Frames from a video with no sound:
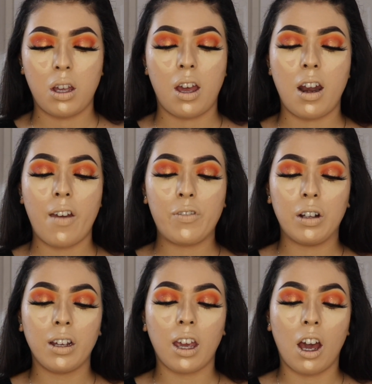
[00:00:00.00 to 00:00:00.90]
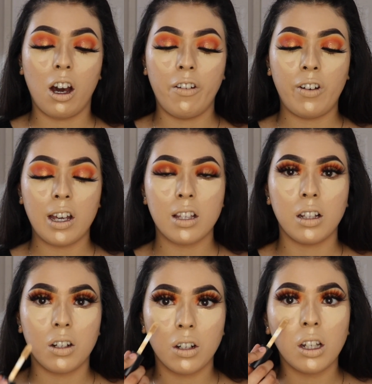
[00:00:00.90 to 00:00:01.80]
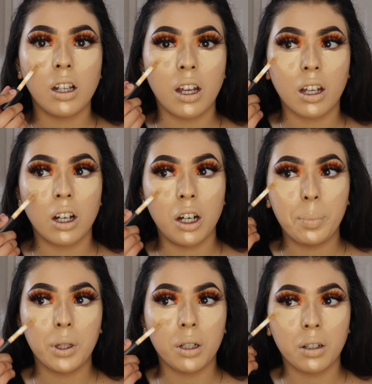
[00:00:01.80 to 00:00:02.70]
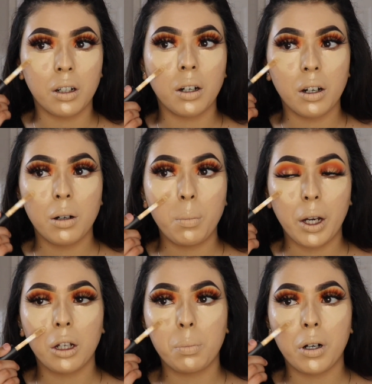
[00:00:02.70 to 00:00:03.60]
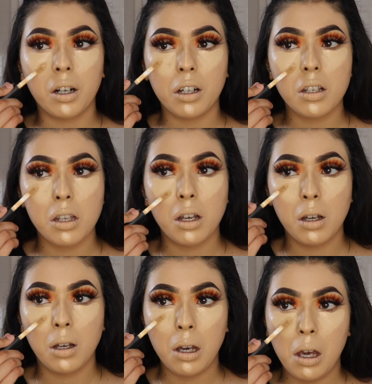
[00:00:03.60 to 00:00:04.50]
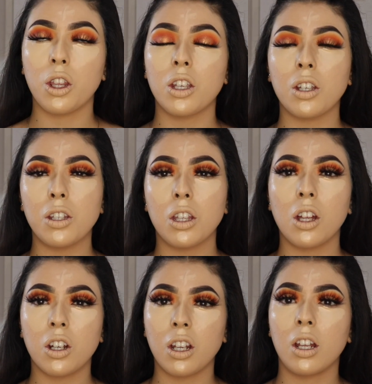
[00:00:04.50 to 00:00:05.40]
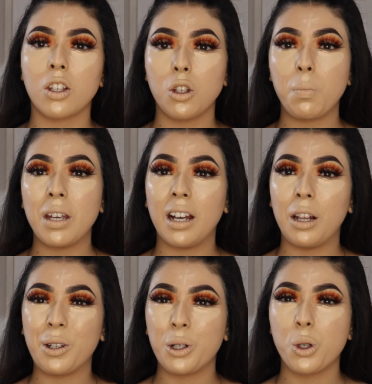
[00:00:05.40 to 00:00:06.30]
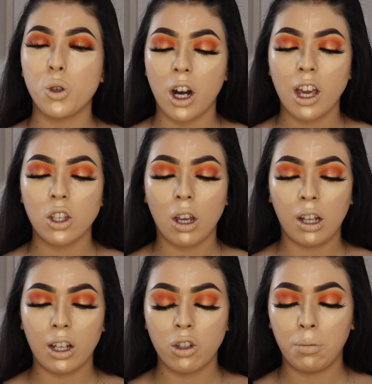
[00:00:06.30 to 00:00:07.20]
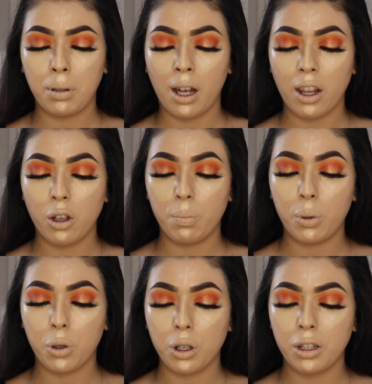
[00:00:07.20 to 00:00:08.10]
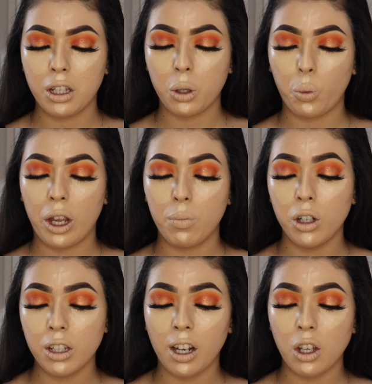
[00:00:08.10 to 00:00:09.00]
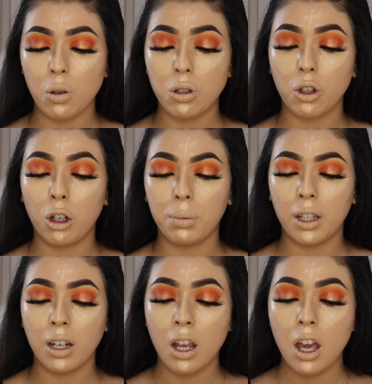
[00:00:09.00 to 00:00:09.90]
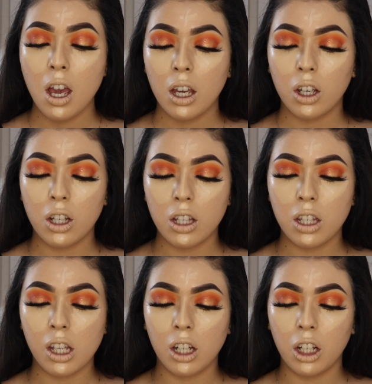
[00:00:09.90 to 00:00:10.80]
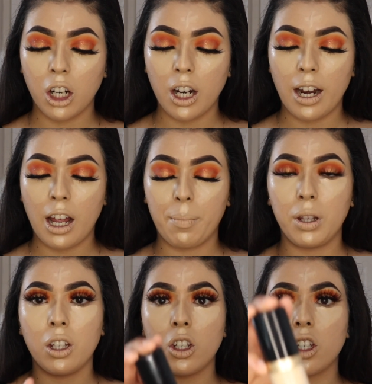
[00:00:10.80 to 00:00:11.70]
And I feel like E.L.F. has literally like upped their makeup products. So this concealer tends to be a little drying, so I like to apply the Born This Way Multi-Use Sculpting Concealer, and I'm in the